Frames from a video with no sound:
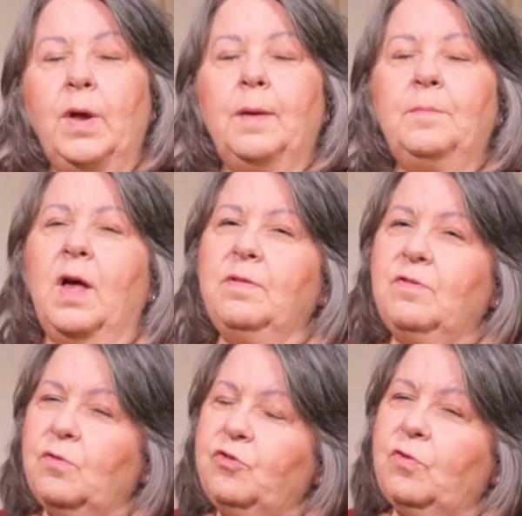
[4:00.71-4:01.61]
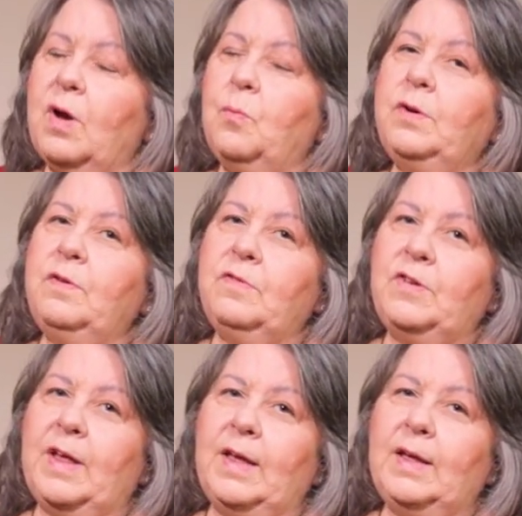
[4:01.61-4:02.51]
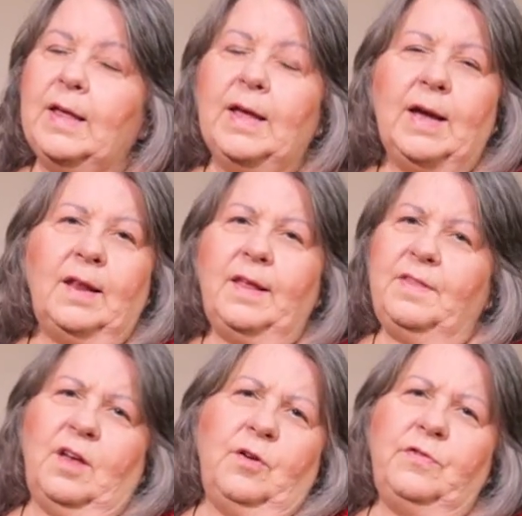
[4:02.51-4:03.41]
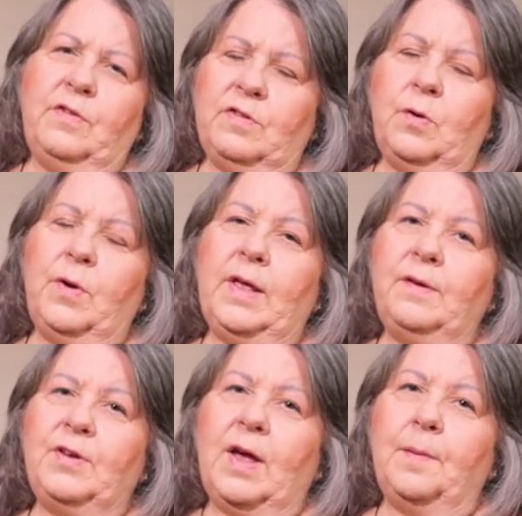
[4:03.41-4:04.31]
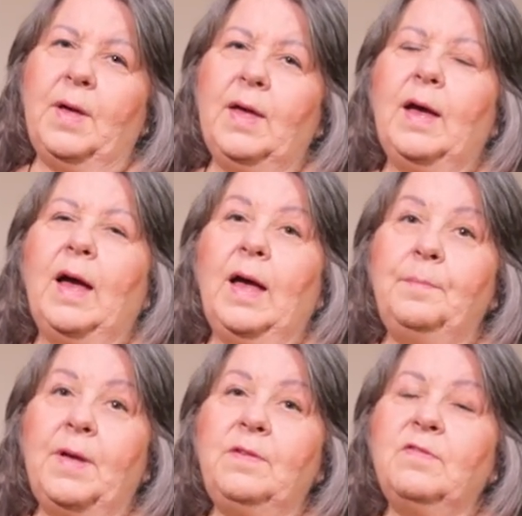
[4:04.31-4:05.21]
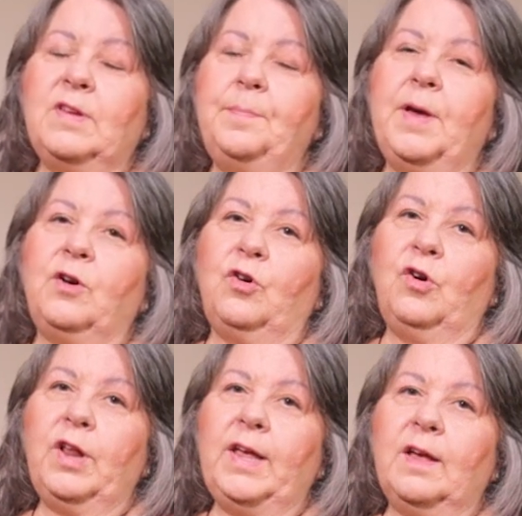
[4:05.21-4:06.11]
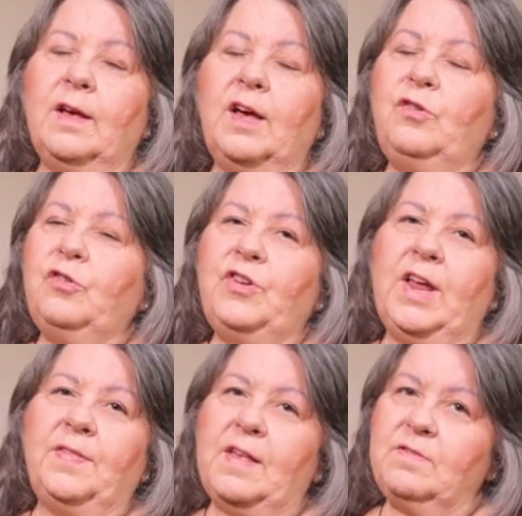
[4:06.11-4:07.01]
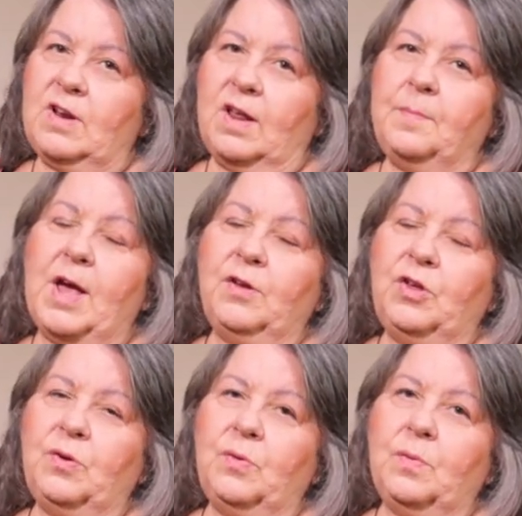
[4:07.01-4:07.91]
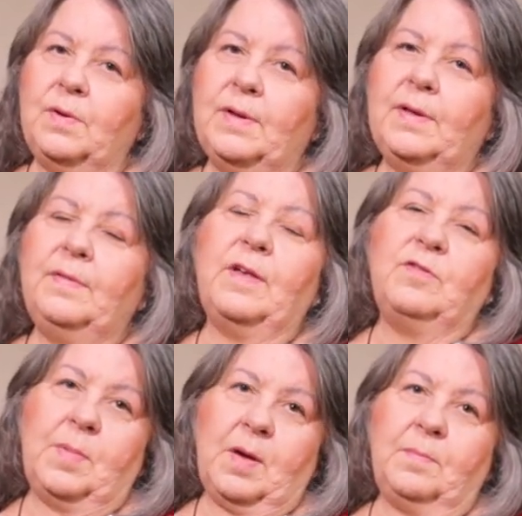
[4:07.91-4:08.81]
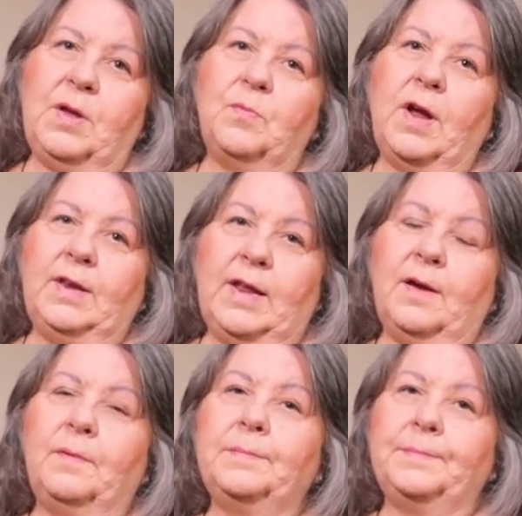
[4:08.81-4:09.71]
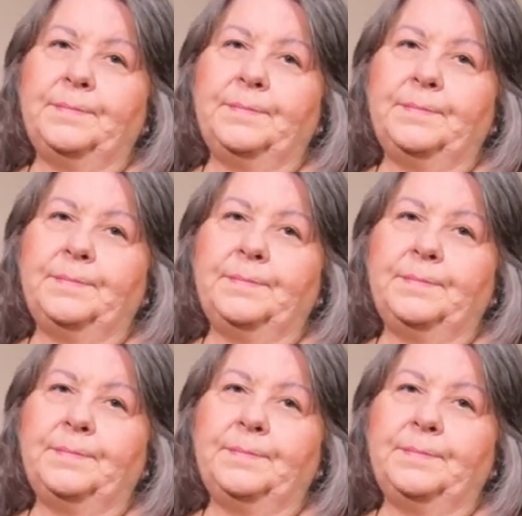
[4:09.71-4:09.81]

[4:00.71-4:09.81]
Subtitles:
and I'm not so sure I want to stay, I'll let the hostess know ahead of time. I may slip out early. Understand that's not about you. That's about me right now.